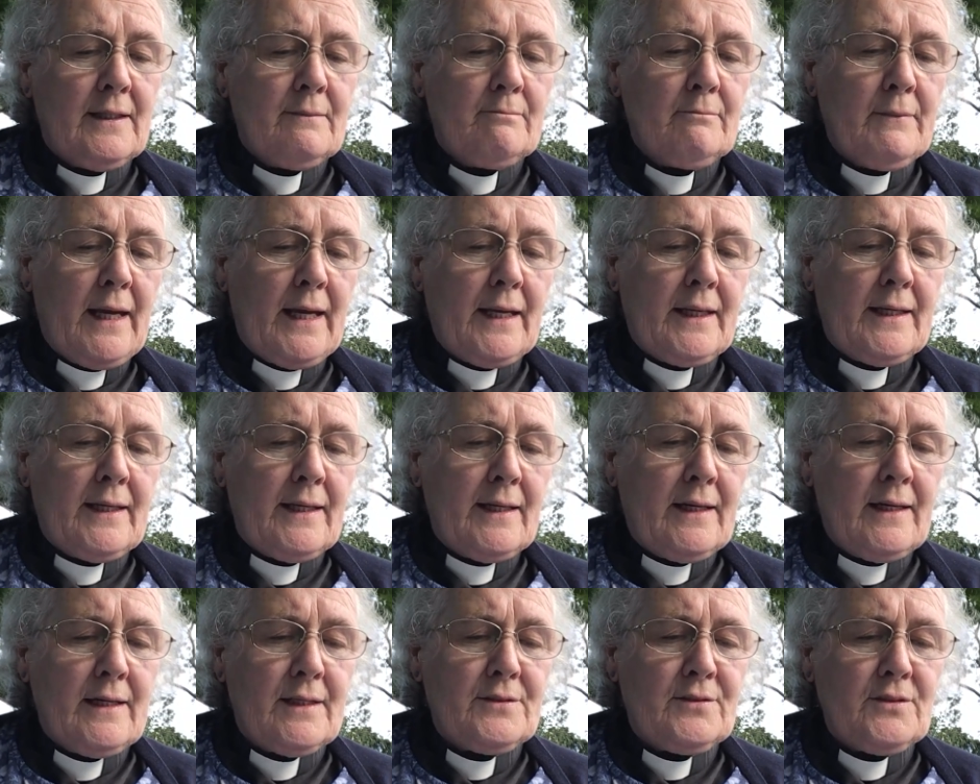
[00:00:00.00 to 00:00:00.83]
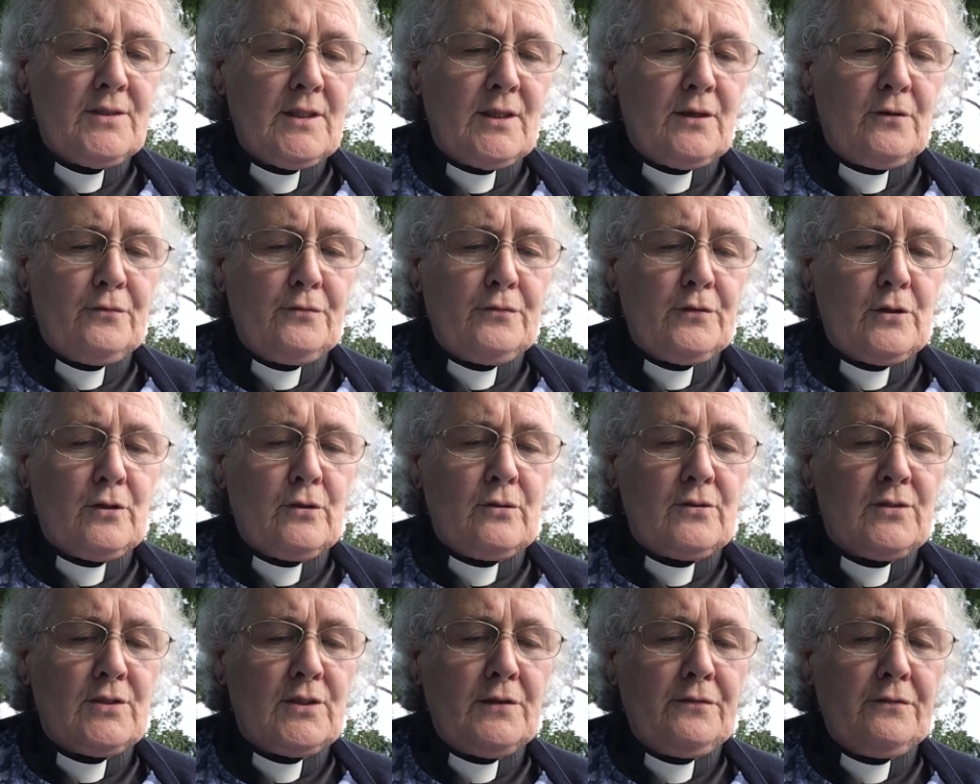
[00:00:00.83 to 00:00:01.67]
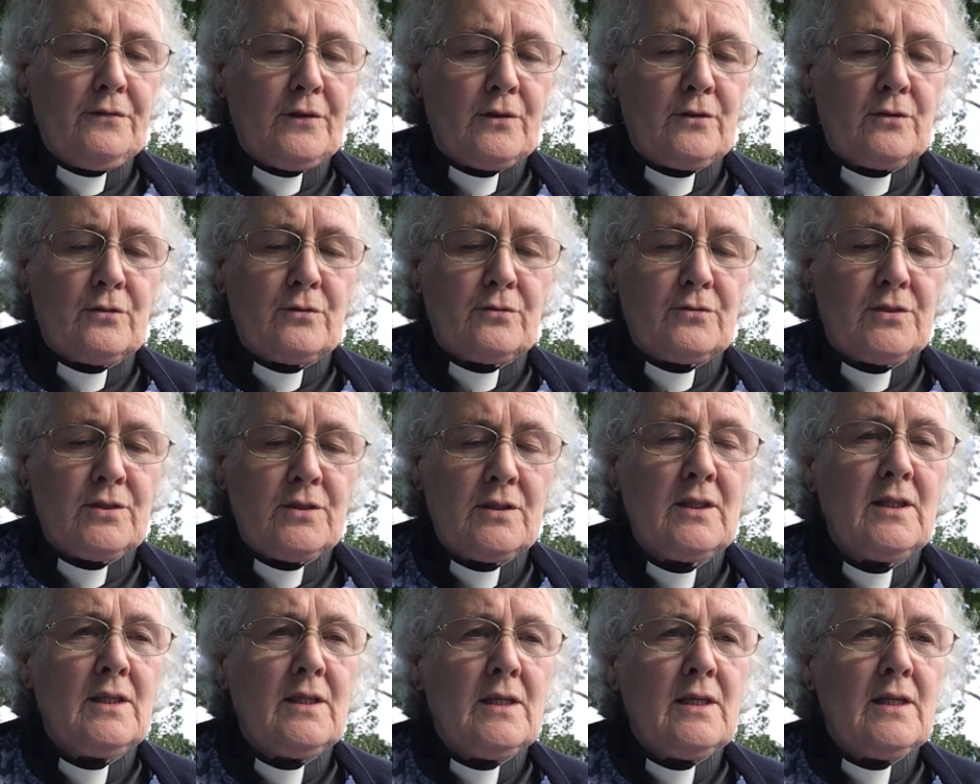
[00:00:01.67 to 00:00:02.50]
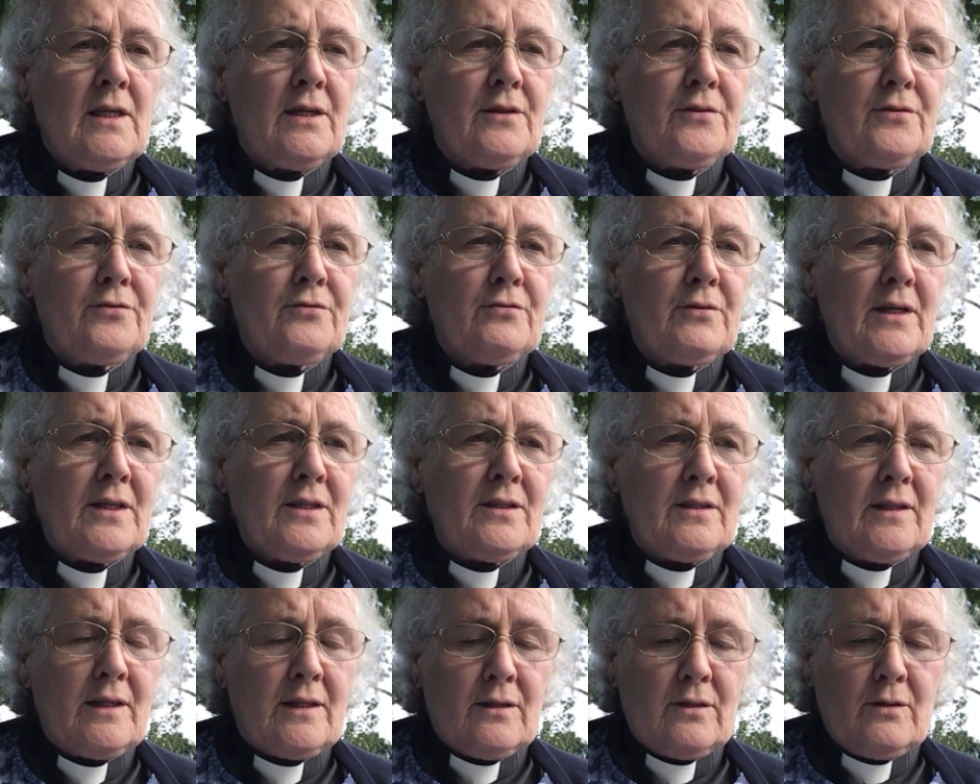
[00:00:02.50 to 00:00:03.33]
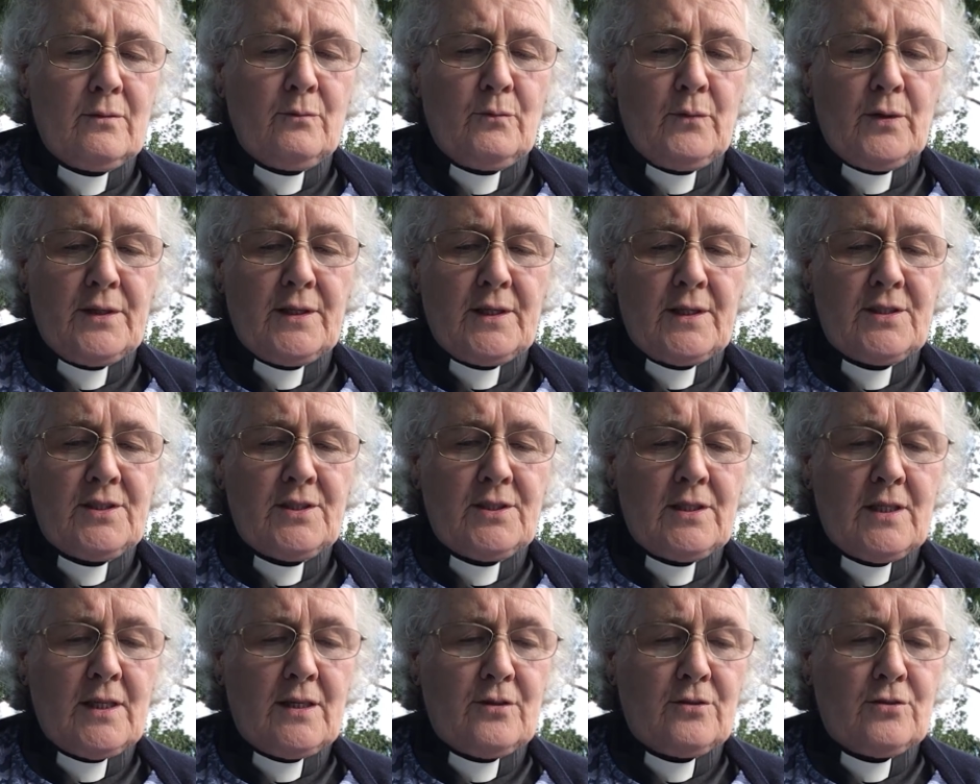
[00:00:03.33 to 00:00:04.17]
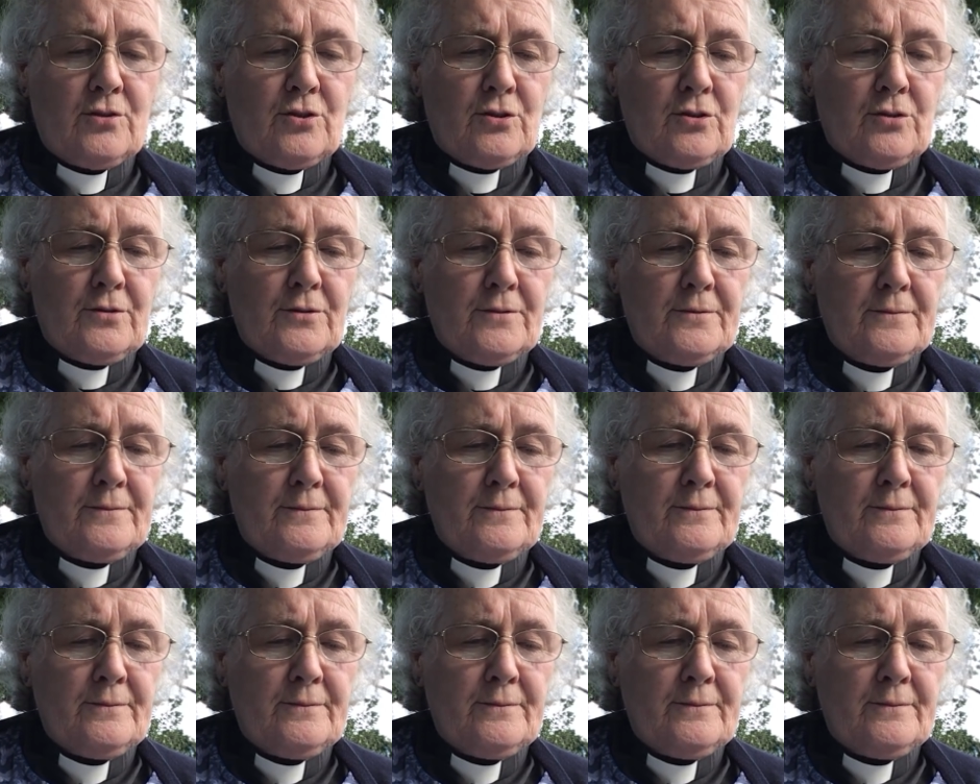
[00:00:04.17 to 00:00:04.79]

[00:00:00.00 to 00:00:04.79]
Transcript: making hunting food difficult and threatening them with extinction.